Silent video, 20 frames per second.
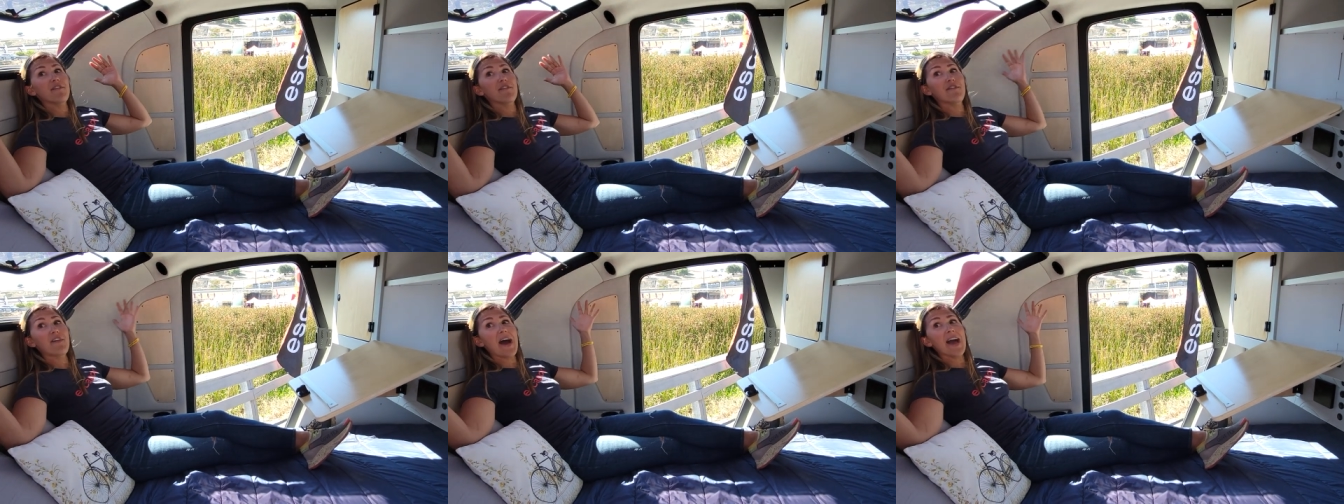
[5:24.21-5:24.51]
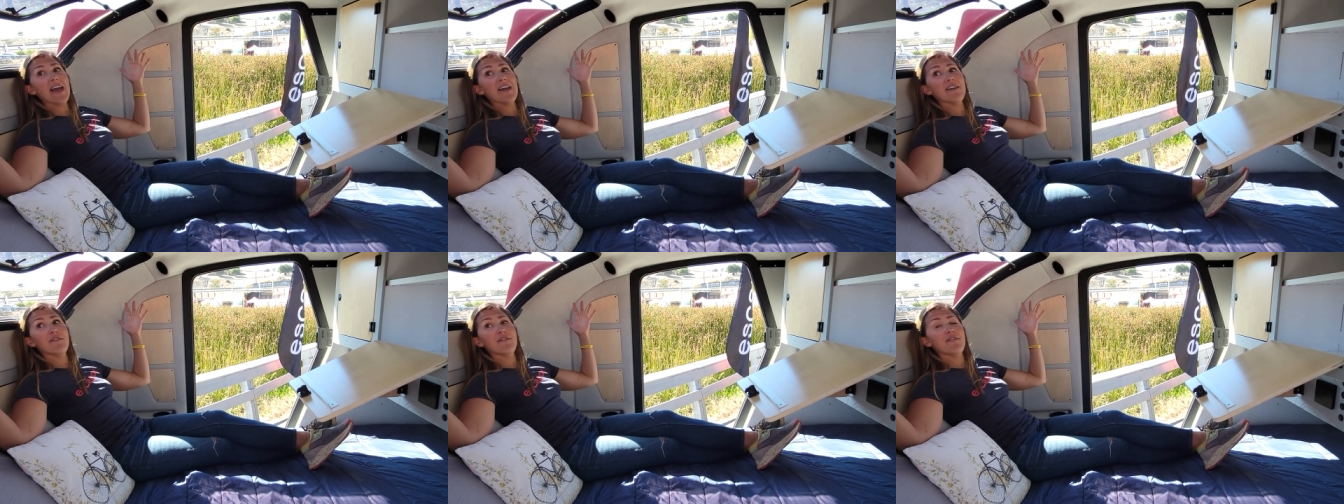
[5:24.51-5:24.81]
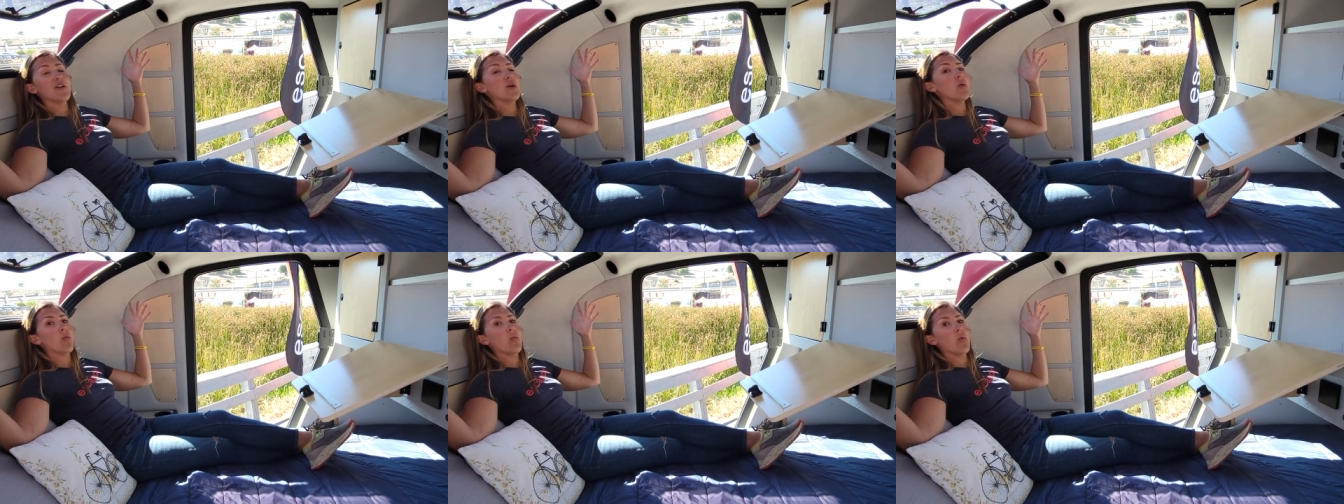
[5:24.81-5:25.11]
five
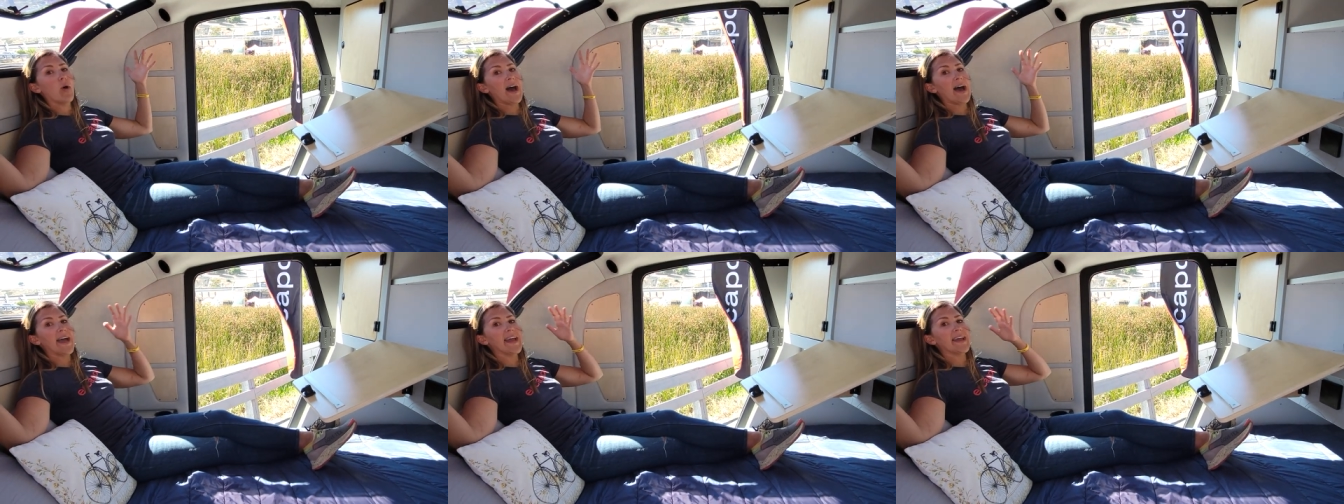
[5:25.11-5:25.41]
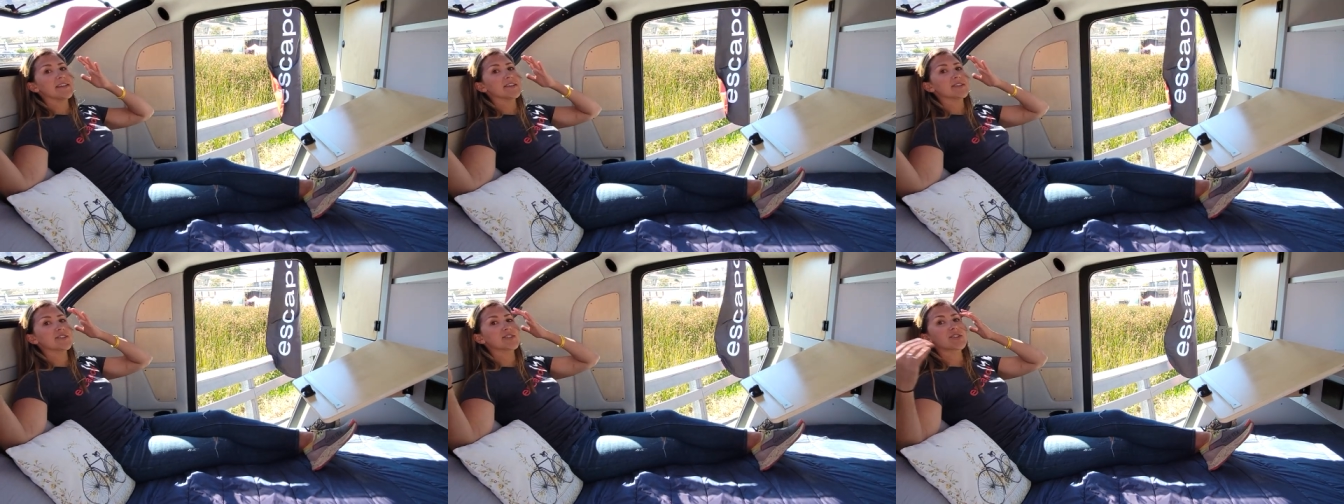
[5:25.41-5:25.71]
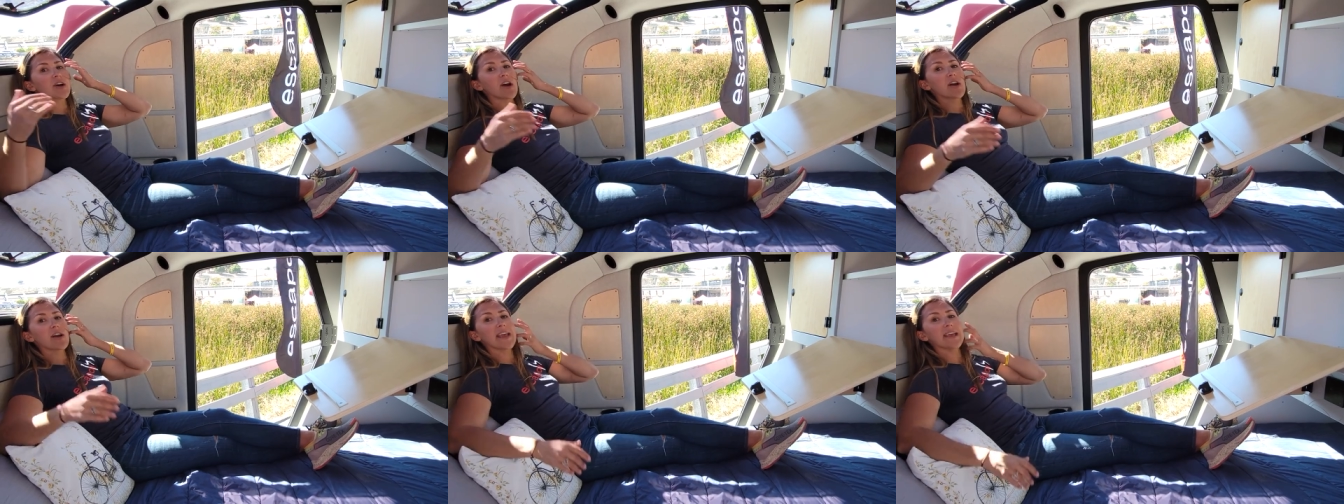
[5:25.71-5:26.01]
foot wide
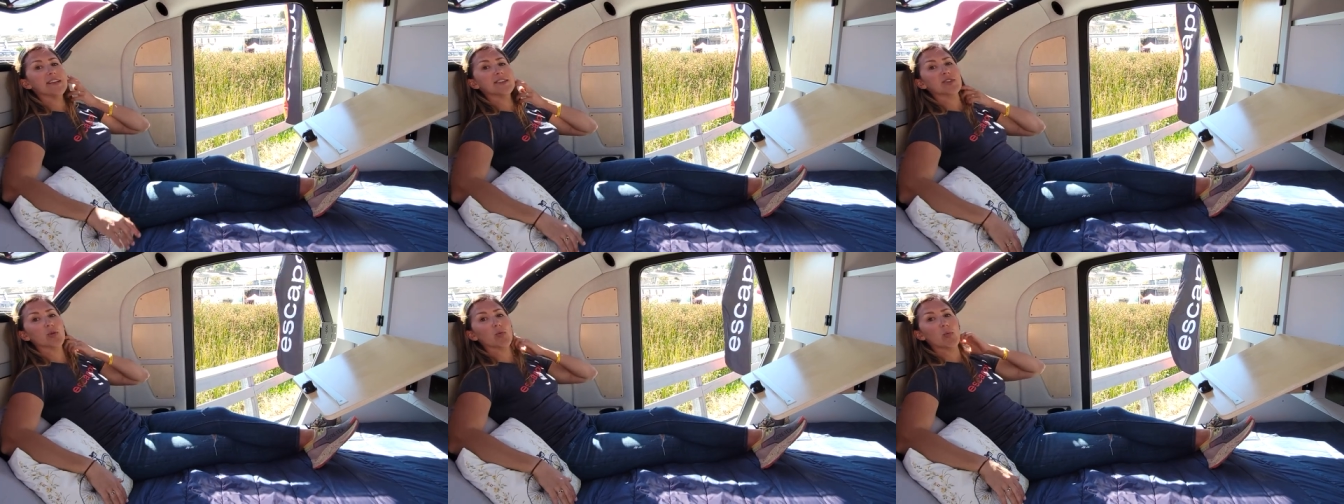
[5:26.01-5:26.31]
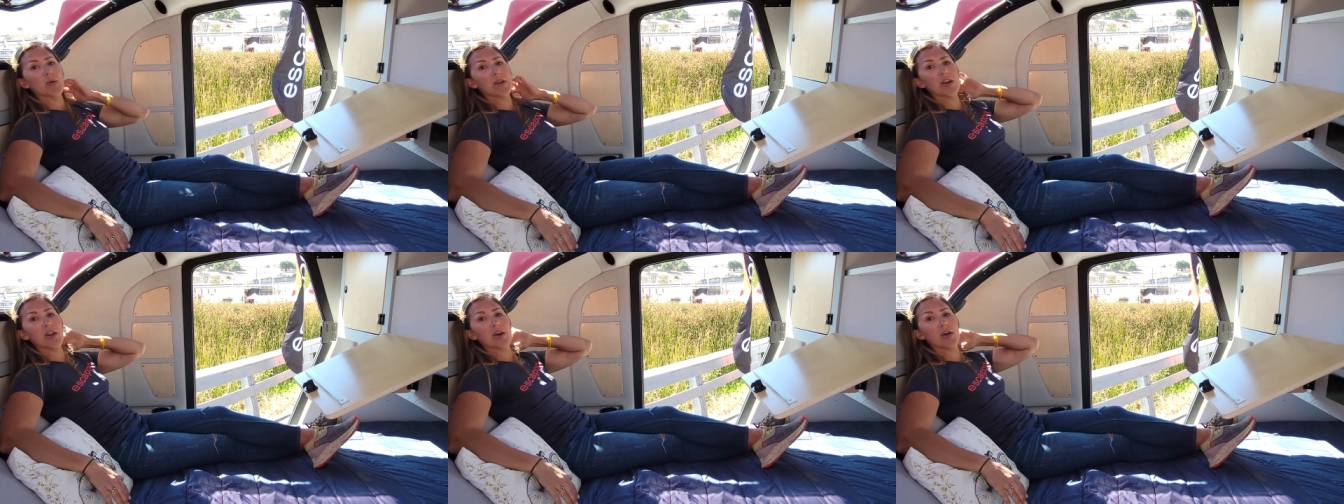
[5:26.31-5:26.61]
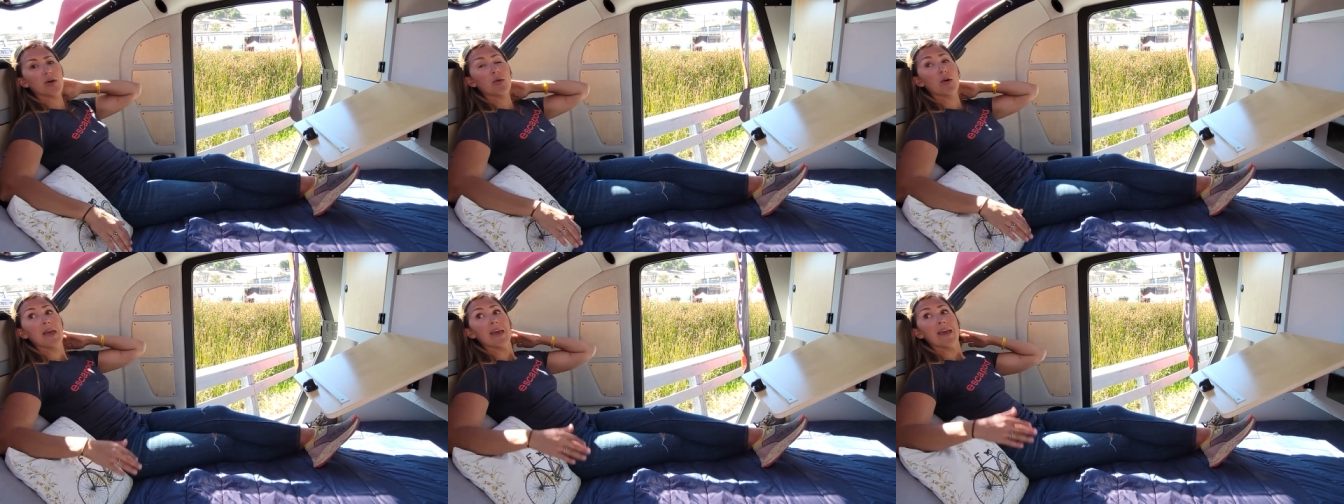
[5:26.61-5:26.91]
stargazer window